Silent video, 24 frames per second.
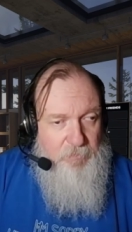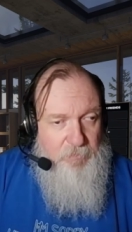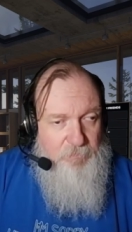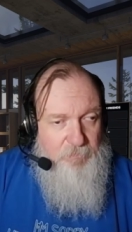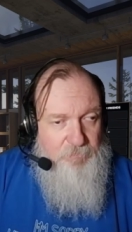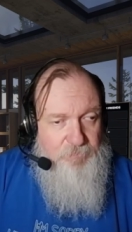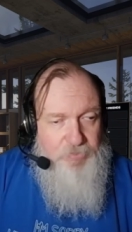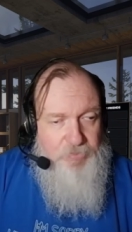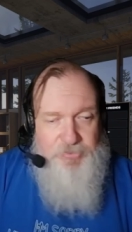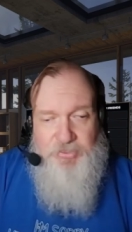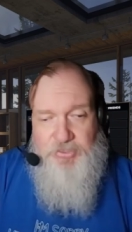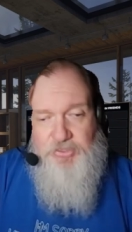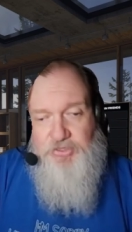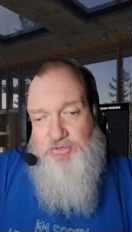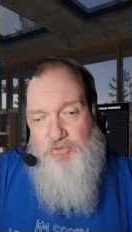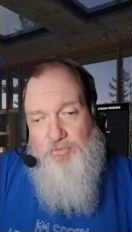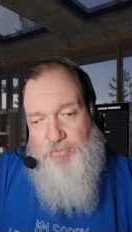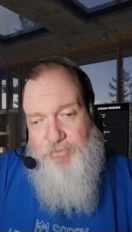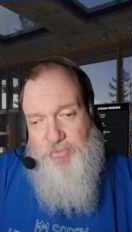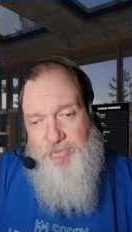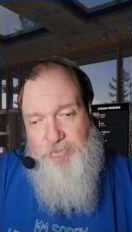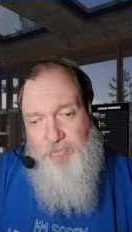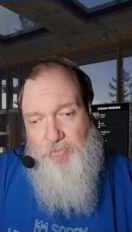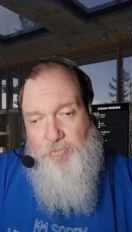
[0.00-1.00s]
but the
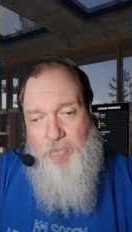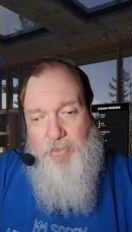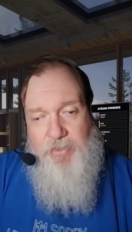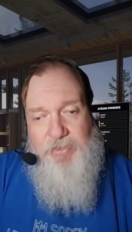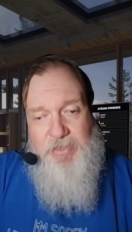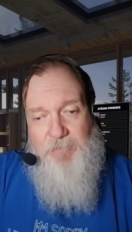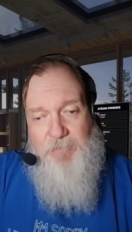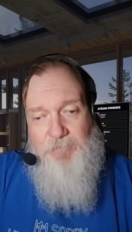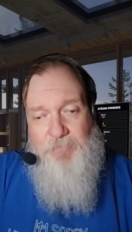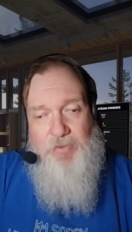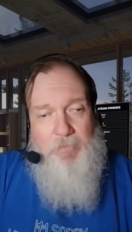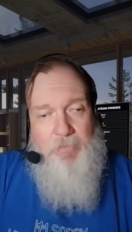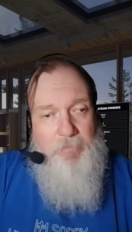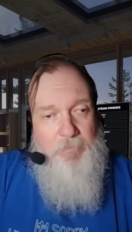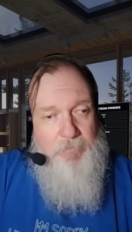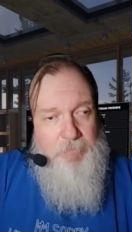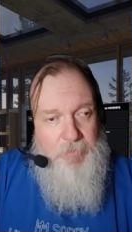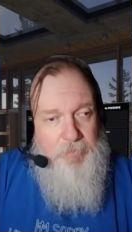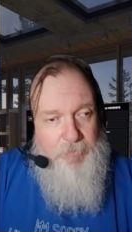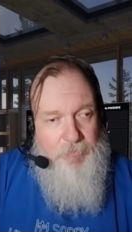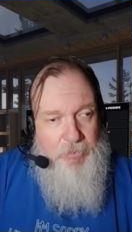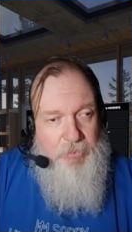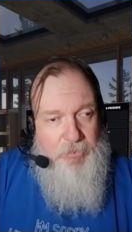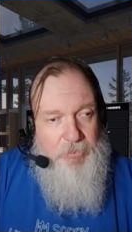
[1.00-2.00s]
short stories I
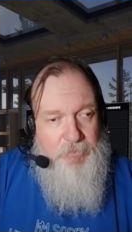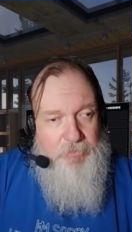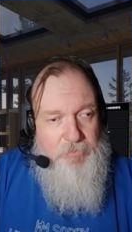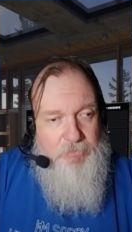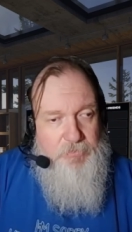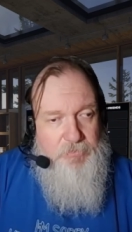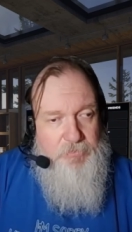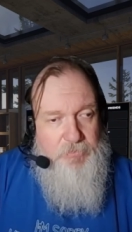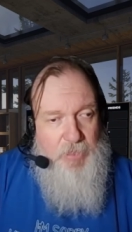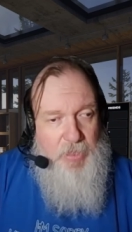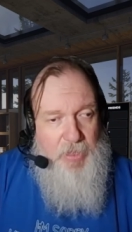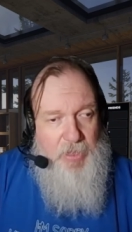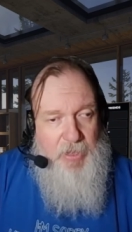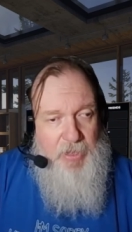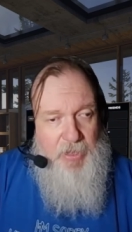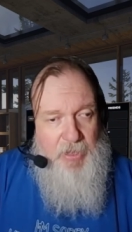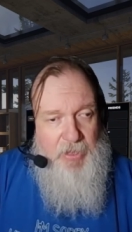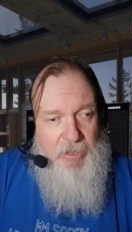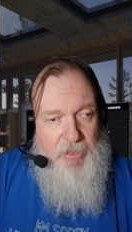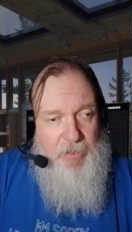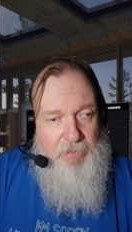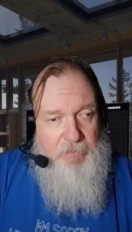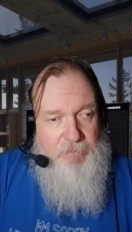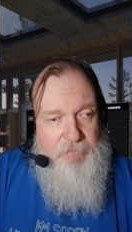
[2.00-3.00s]
probably will,
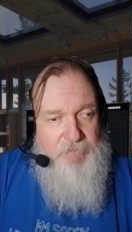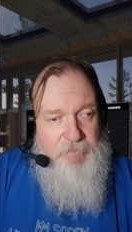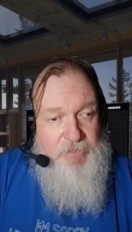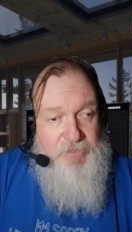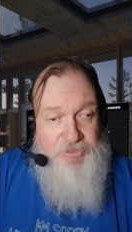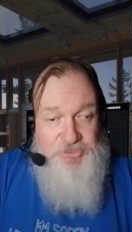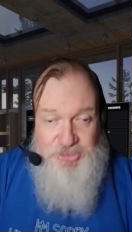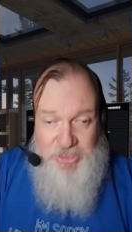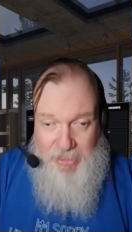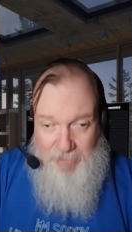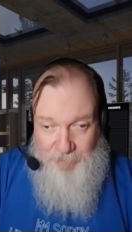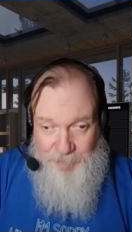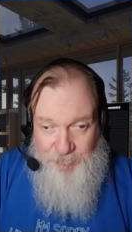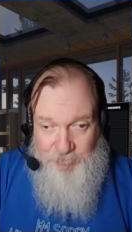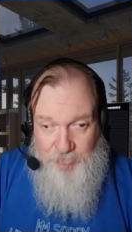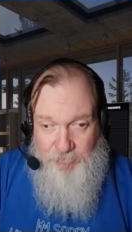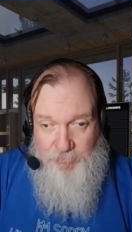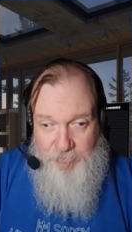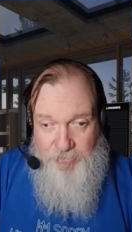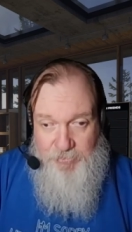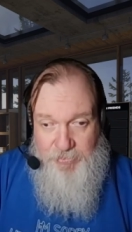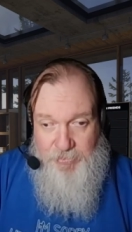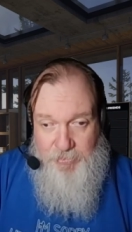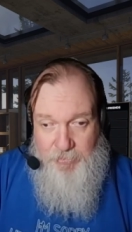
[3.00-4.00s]
and the
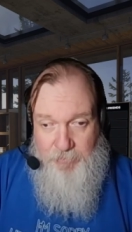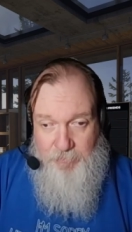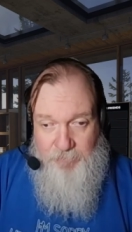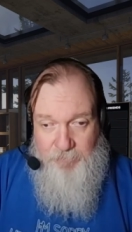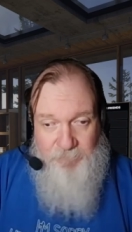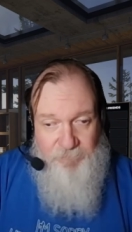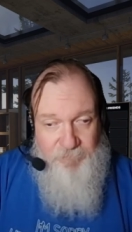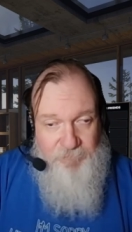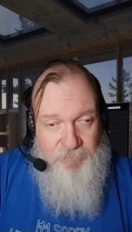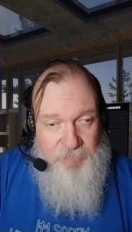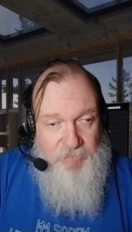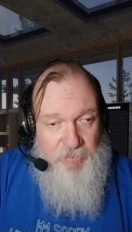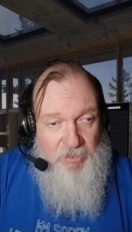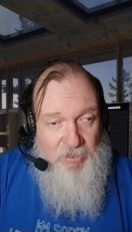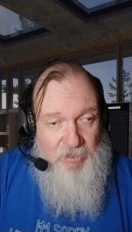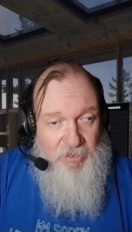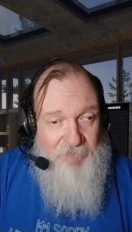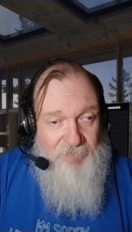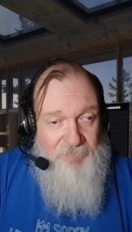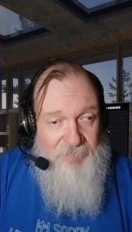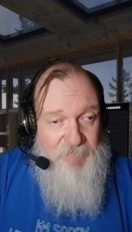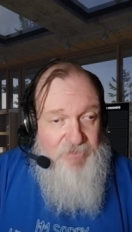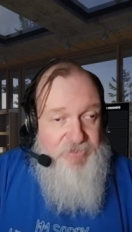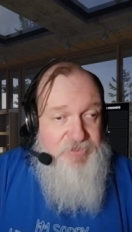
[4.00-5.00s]
chapters
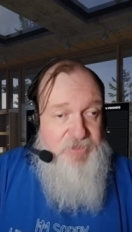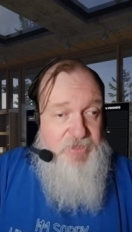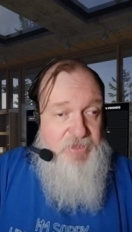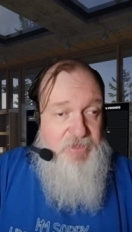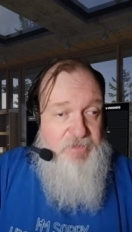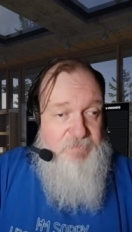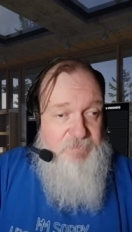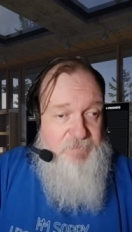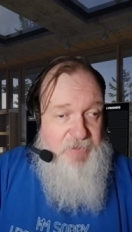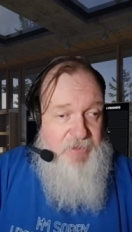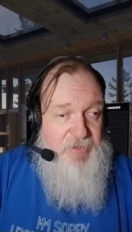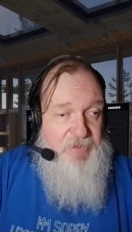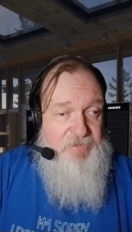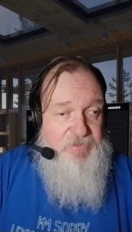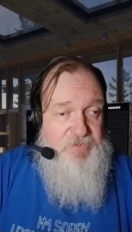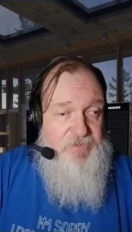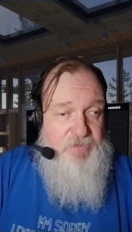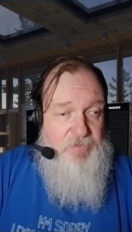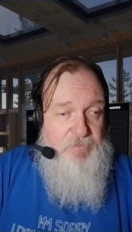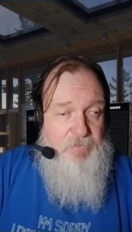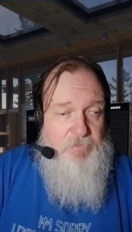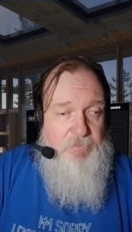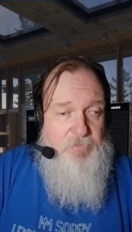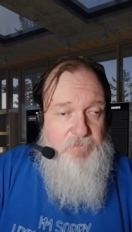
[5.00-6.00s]
of Mystic Space
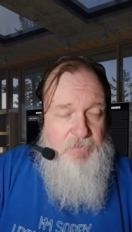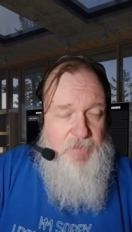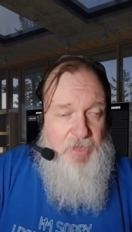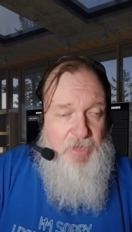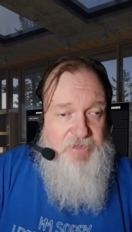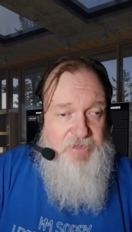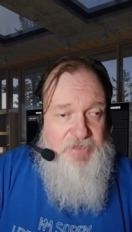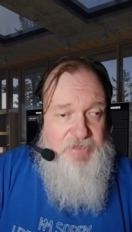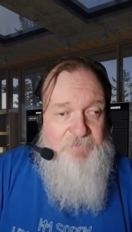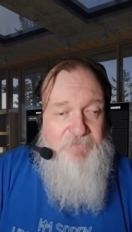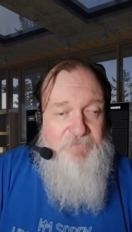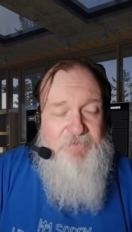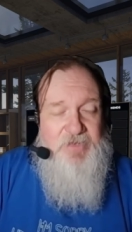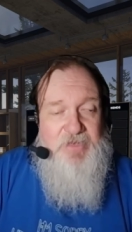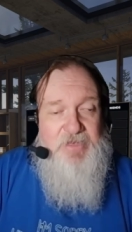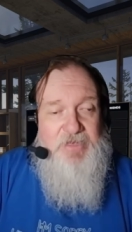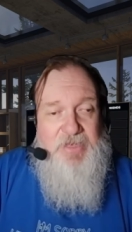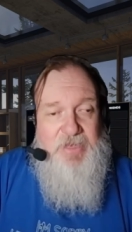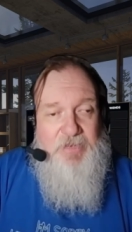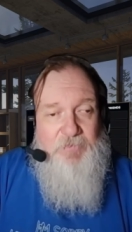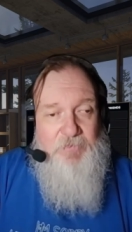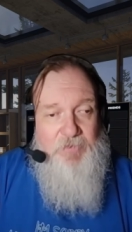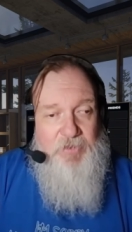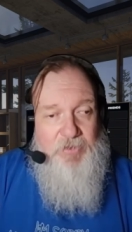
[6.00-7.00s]
I
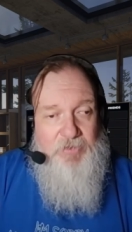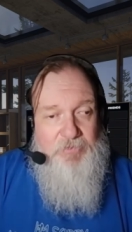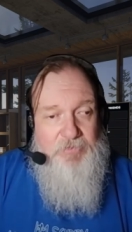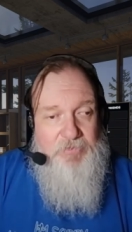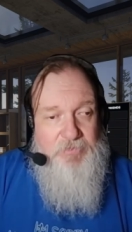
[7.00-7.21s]
definitely will.